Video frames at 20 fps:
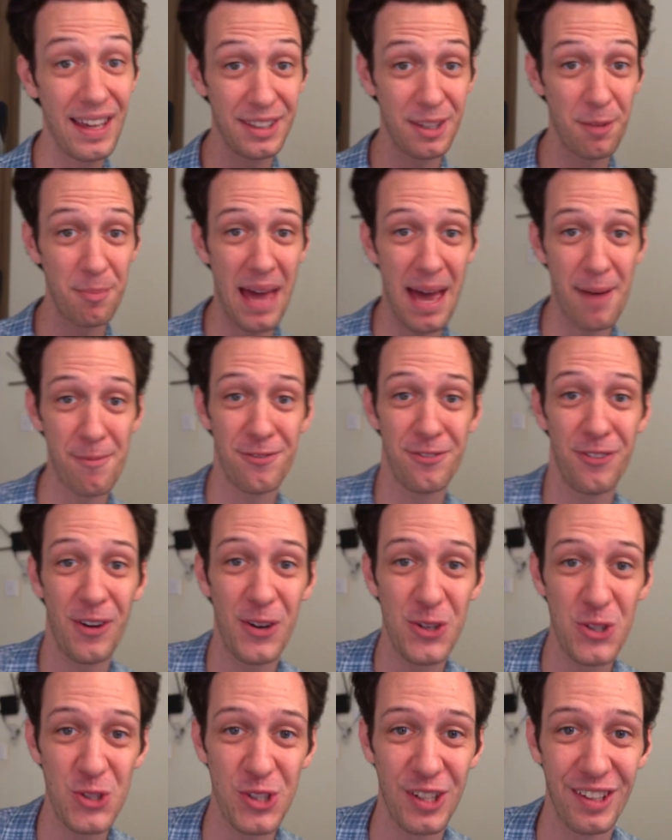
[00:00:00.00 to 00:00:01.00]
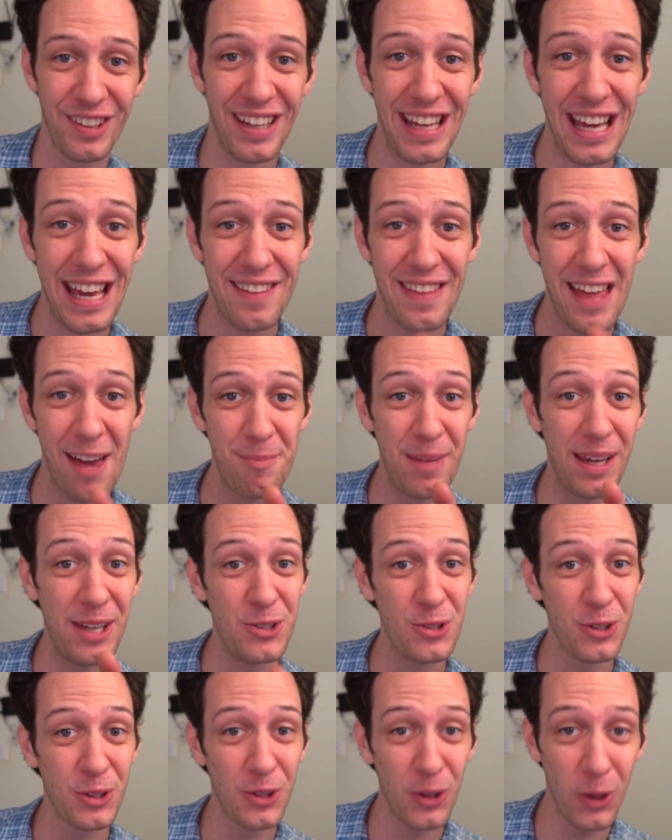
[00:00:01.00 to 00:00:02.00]
and the map function. That made
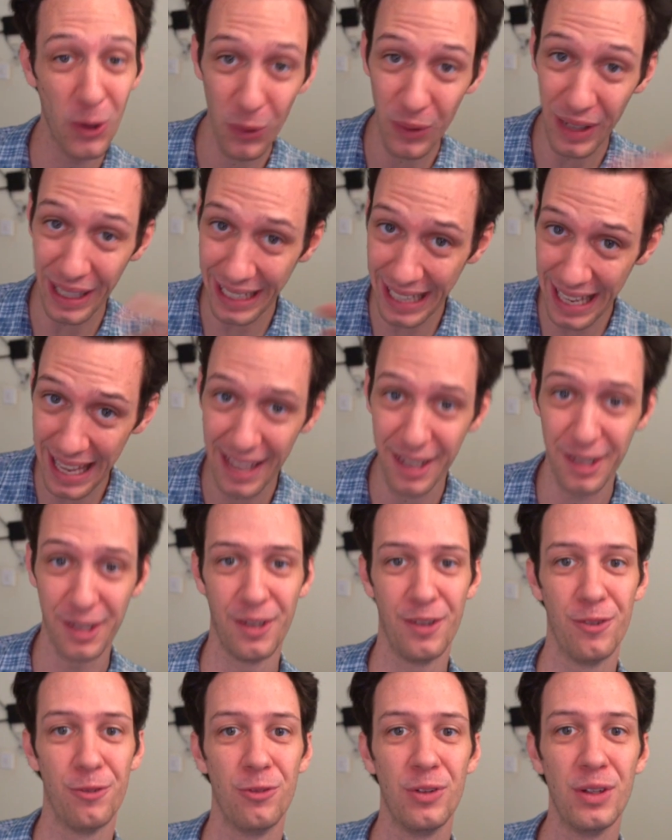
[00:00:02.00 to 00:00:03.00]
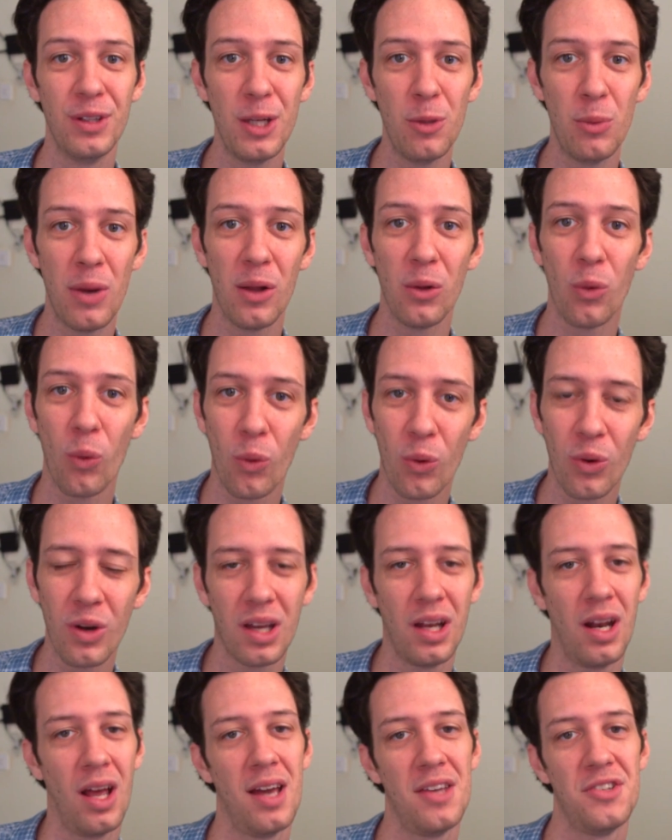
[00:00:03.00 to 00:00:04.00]
your code, again, really well
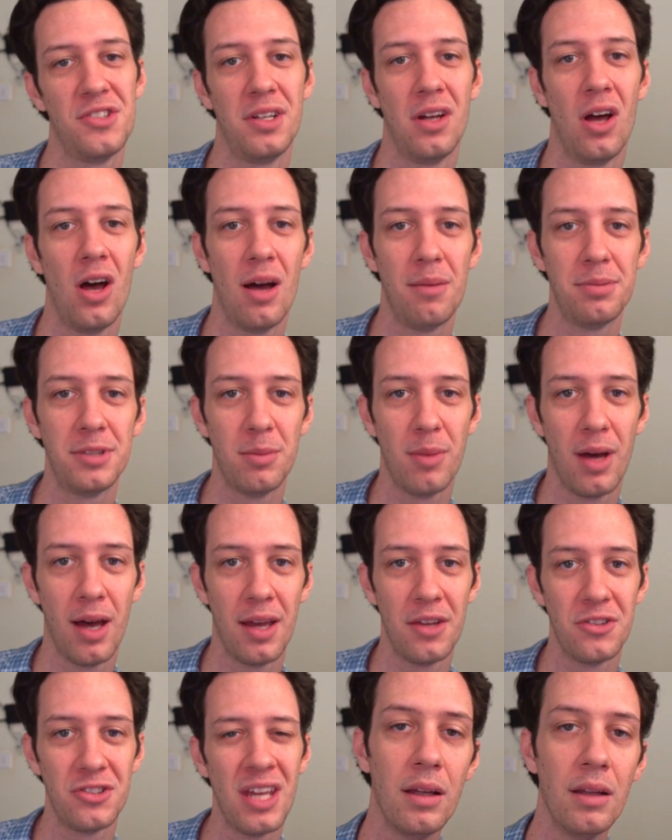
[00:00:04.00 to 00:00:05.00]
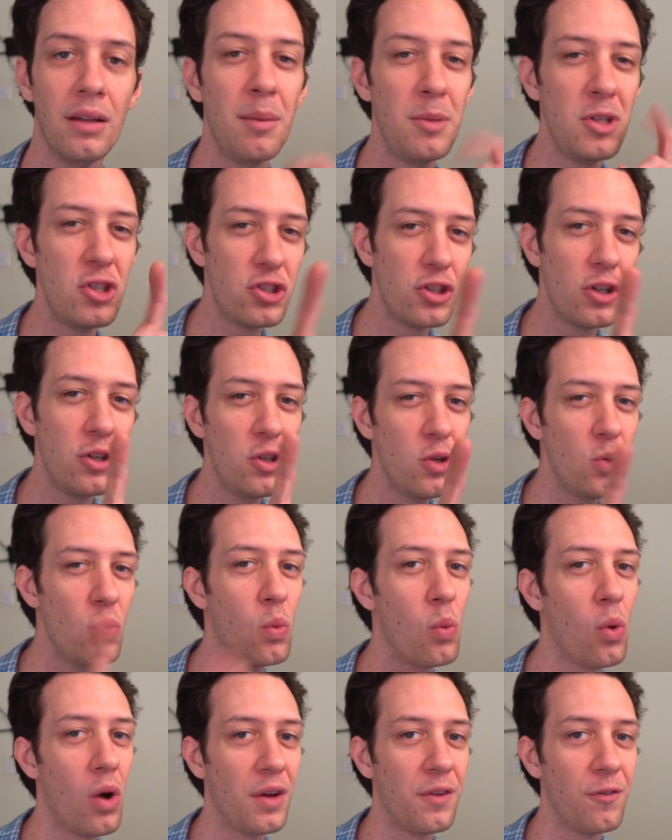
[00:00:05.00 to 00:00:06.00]
organized and optimized. Let me show you
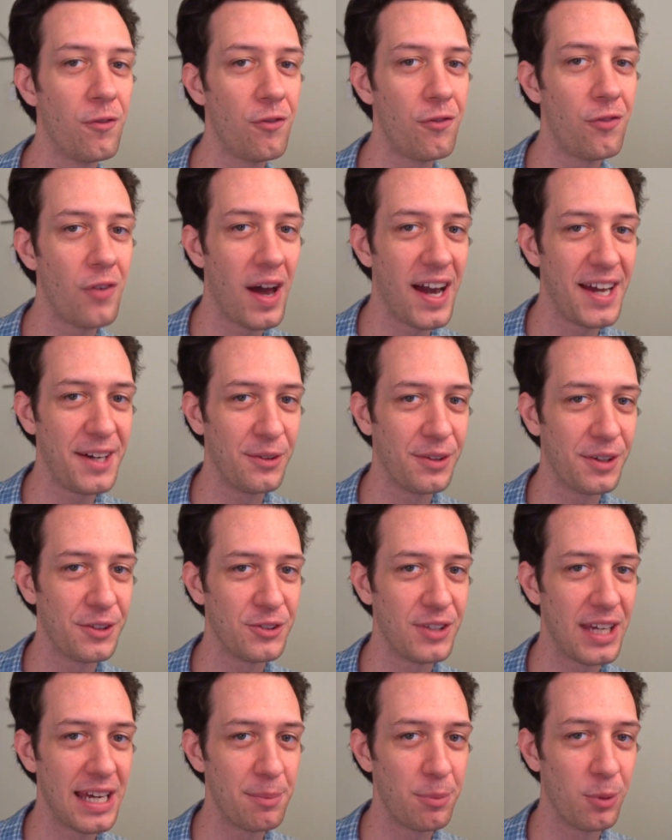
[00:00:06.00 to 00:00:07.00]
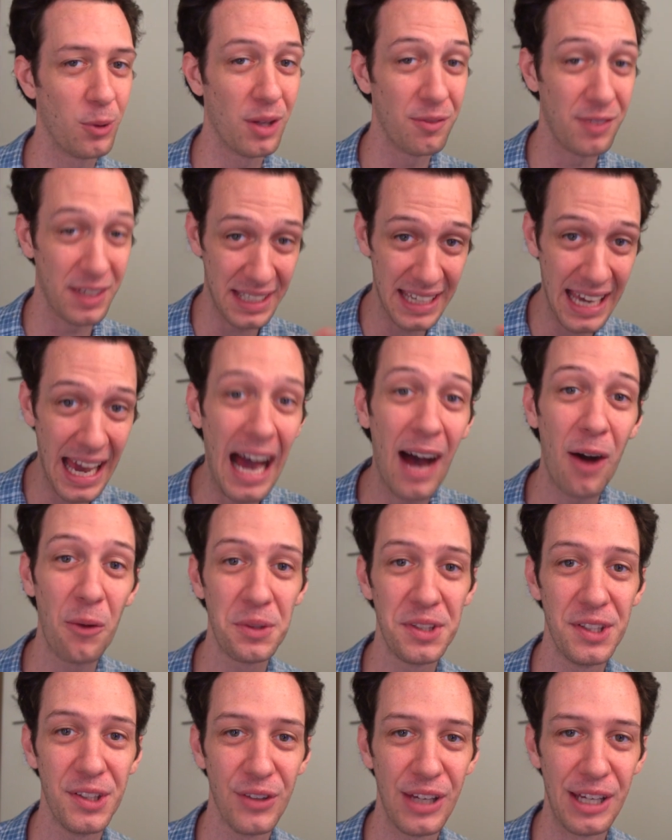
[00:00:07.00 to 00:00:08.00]
one final example of a
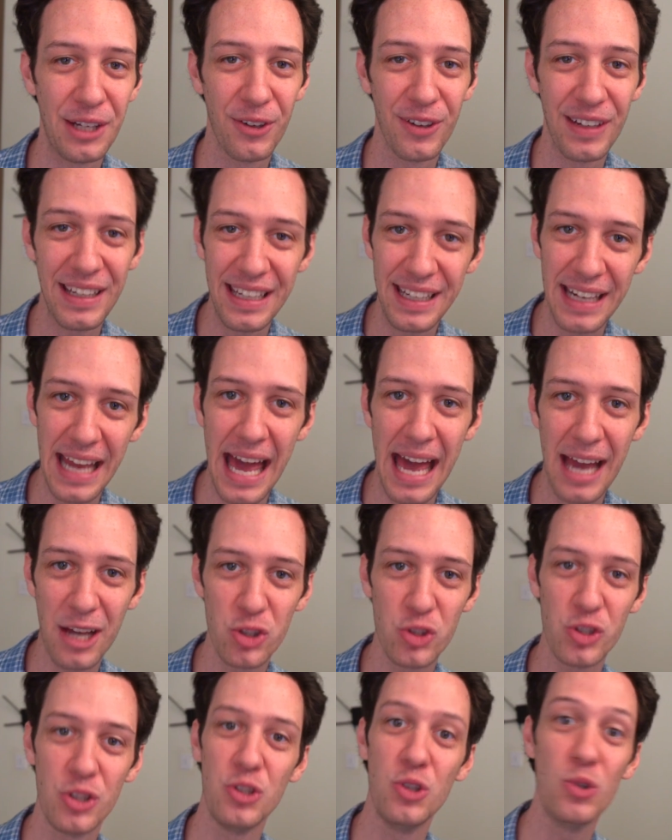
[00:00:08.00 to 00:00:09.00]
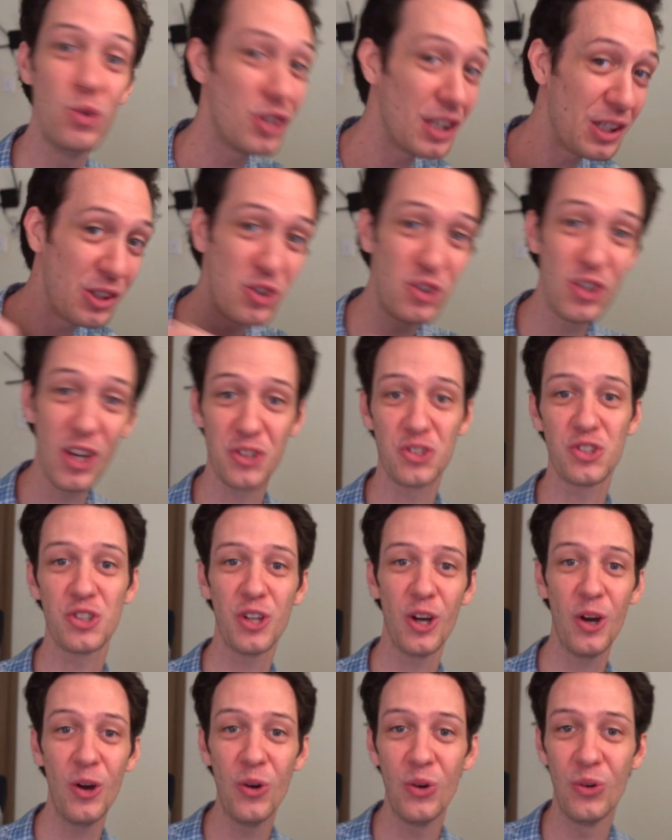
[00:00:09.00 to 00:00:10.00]
calculator in action using just
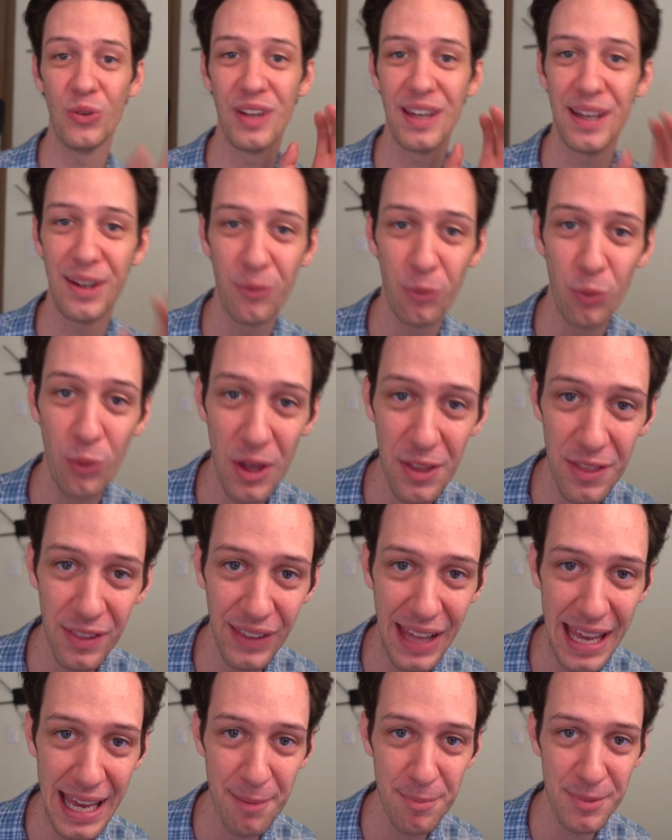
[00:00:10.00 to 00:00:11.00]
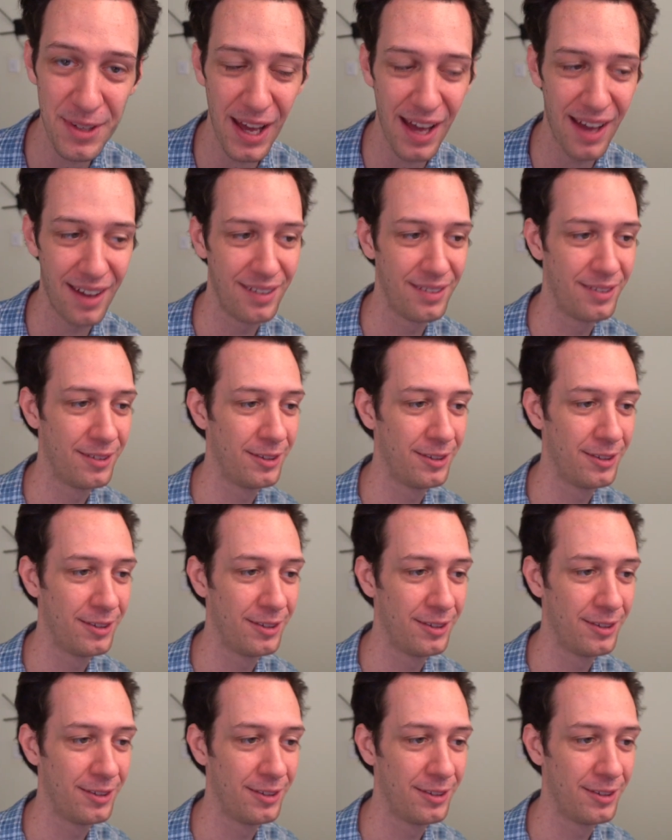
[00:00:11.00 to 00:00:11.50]
code and with lambda.